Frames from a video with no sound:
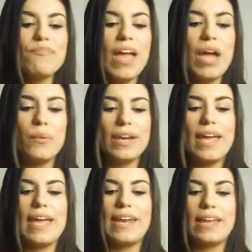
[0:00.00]
I went
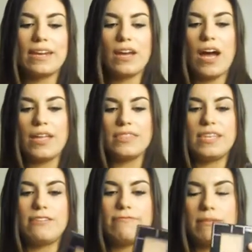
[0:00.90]
ahead and got
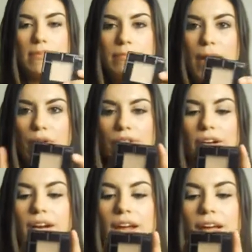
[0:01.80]
the Fit Me
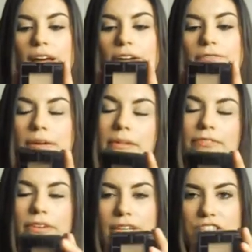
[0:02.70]
powder. Fit Me
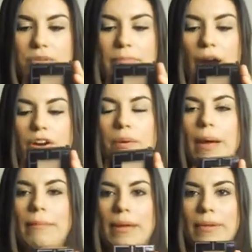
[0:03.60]
Foundation Powder
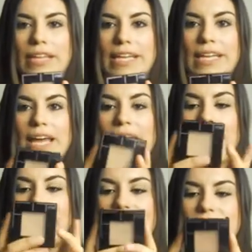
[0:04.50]
by Maybelline,
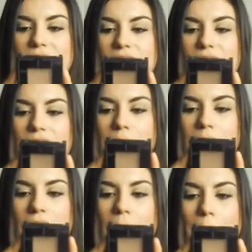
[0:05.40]
and this is in the
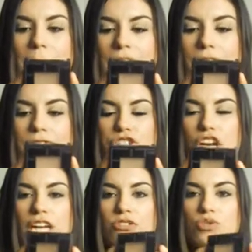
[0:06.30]
medium buff
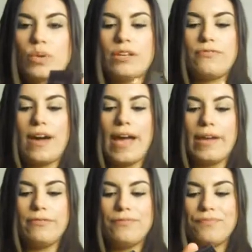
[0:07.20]
shade
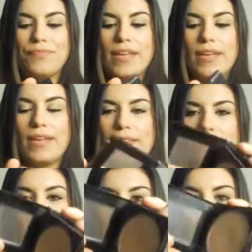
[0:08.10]
225, and
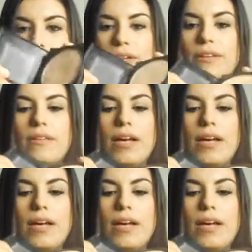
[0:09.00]
this is what it